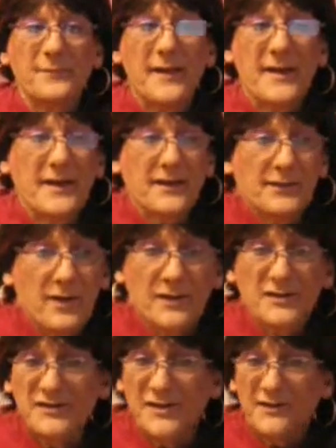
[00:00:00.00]
and as
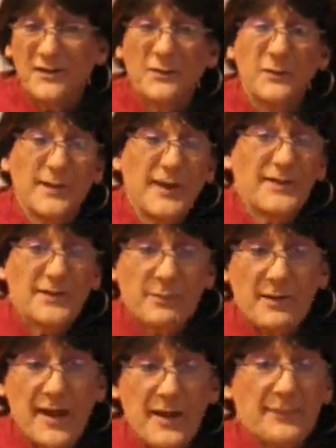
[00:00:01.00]
long as she doesn't go against the
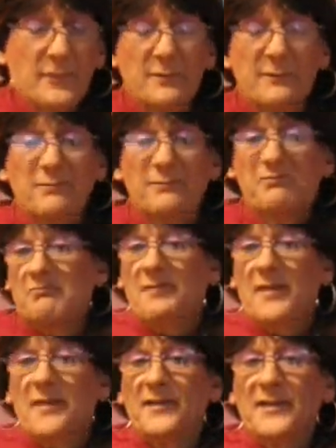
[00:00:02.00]
platform,
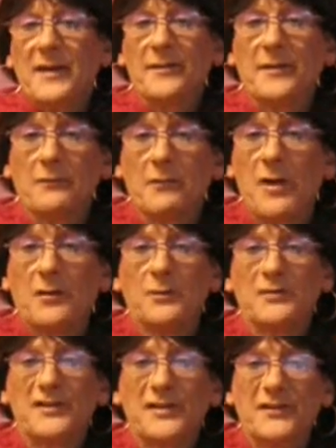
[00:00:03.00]
they see nothing wrong with
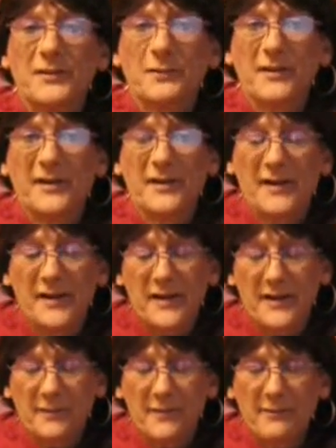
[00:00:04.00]
what she's doing, and
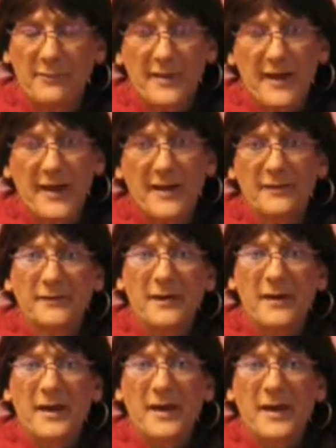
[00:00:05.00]
I agree with that.
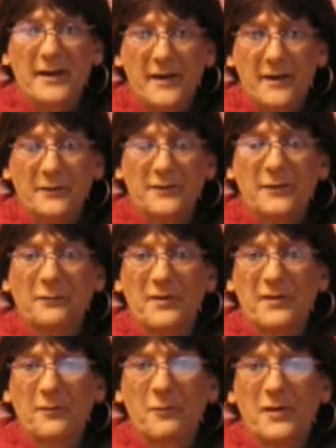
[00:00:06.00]
And I also
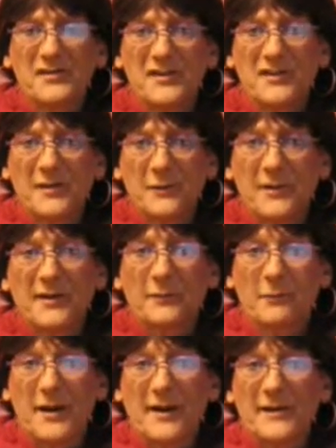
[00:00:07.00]
agree that what she's doing
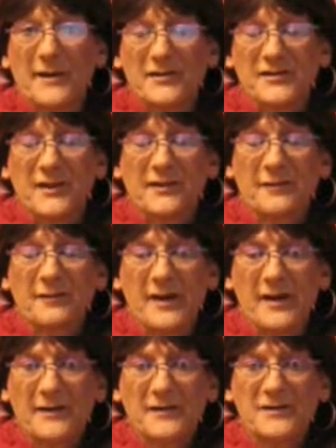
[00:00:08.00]
is right and
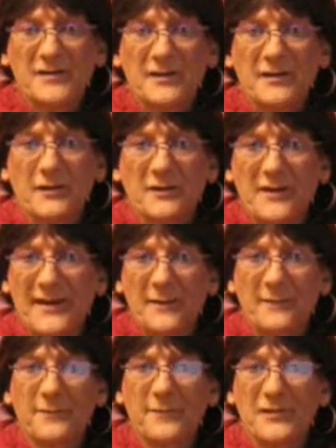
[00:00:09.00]
justified. She's looking
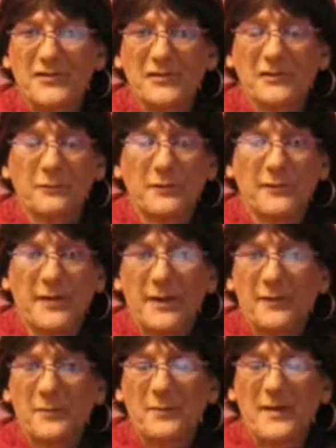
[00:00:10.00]
out for the children
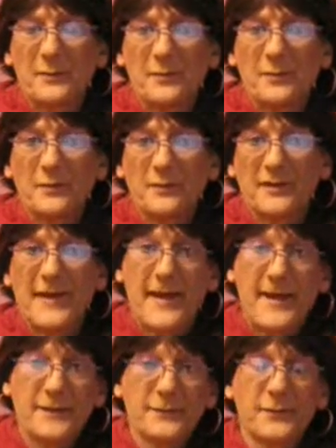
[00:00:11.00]
that other people
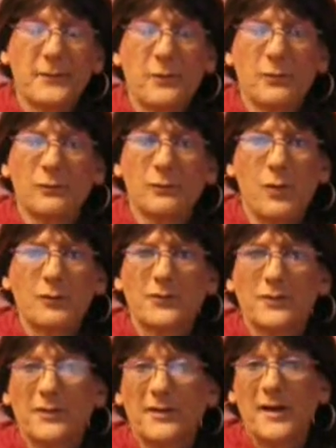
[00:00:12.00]
can't or
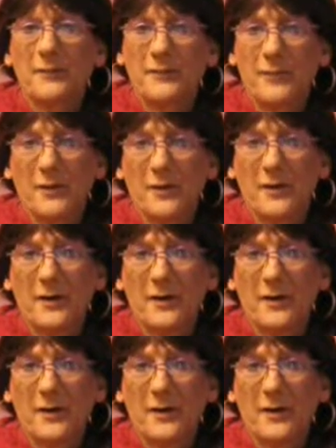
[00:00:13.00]
won't look out for.